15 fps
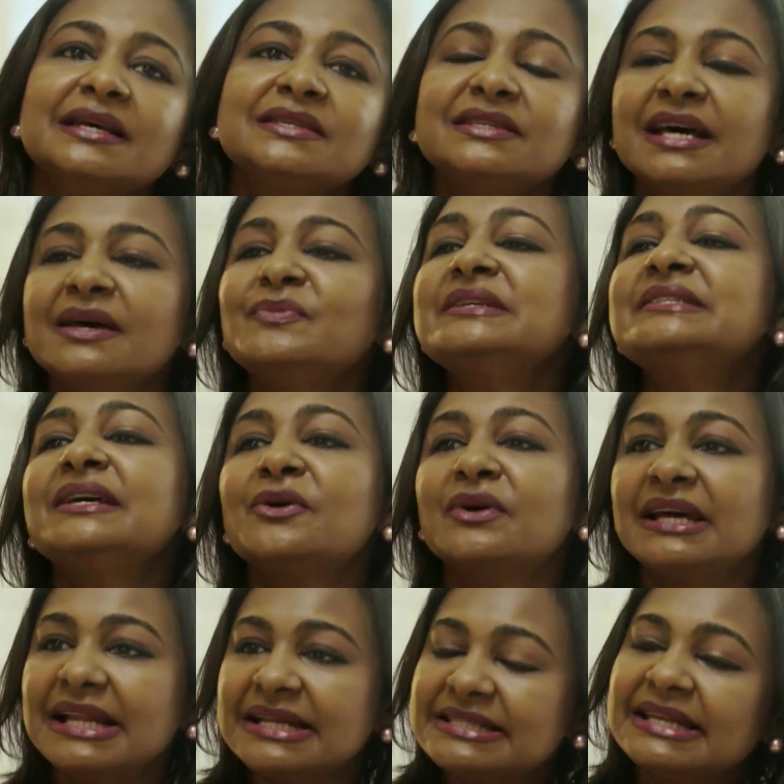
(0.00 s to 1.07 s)
So then we said,
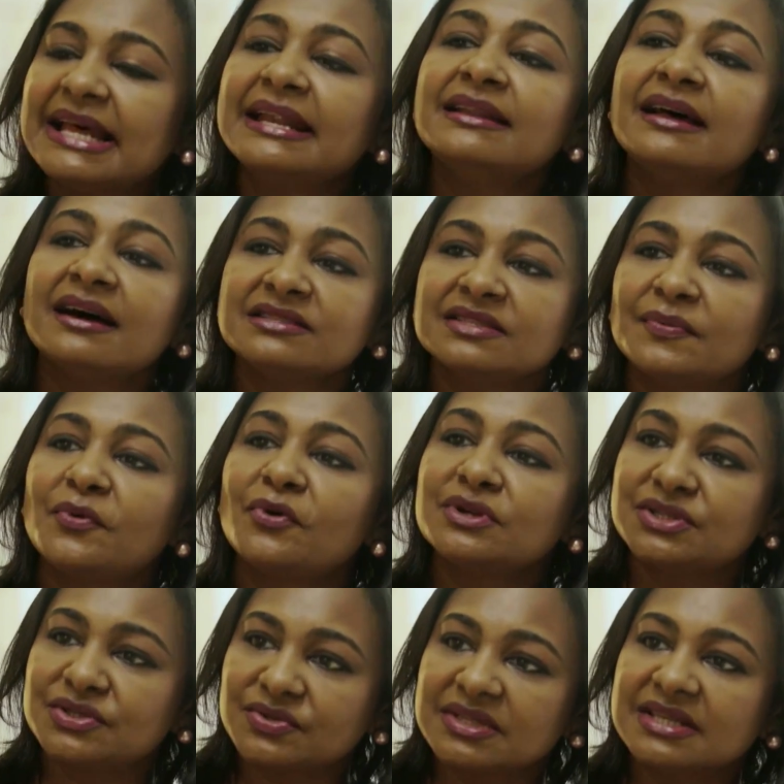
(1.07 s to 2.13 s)
okay, let's lend our
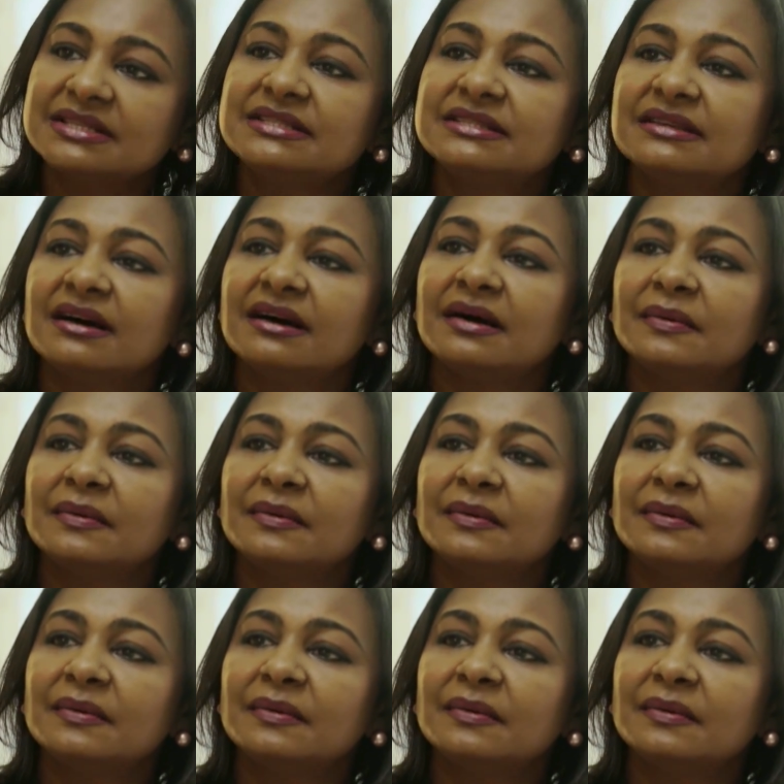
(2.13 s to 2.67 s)
support to this